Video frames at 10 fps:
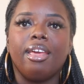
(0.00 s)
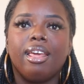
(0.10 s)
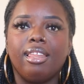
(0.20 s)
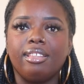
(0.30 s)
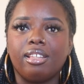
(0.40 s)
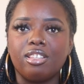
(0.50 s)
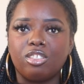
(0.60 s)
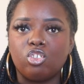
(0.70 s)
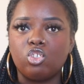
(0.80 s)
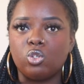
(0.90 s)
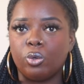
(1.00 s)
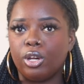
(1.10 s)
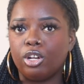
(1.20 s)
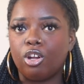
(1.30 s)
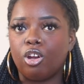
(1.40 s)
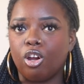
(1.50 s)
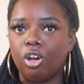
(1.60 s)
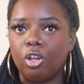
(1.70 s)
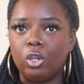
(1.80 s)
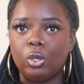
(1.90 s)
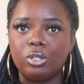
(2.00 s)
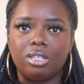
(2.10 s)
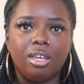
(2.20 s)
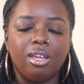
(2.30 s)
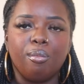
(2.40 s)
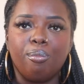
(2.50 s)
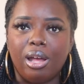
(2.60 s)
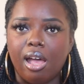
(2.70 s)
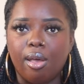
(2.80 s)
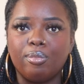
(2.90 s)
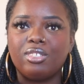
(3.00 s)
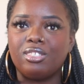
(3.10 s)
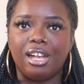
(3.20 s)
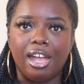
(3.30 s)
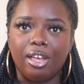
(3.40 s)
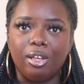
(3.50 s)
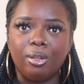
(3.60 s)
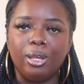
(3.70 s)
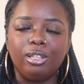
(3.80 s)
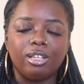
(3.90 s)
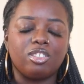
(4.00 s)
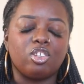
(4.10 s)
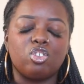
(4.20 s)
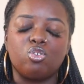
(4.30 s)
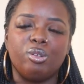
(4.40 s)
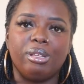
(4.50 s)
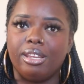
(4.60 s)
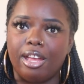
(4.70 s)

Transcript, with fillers: And I like that it's a short, curled bob style. It looks extremely